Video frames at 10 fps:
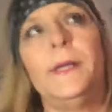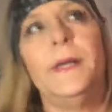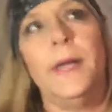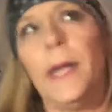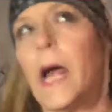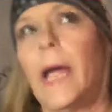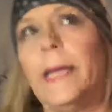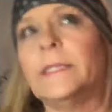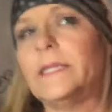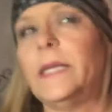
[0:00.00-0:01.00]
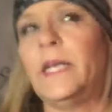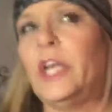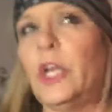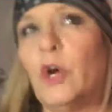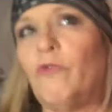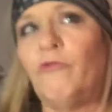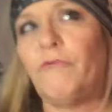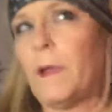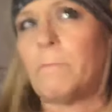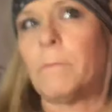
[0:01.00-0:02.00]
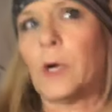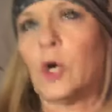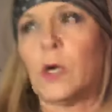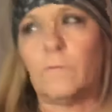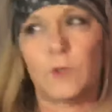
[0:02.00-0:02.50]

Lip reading: night in November of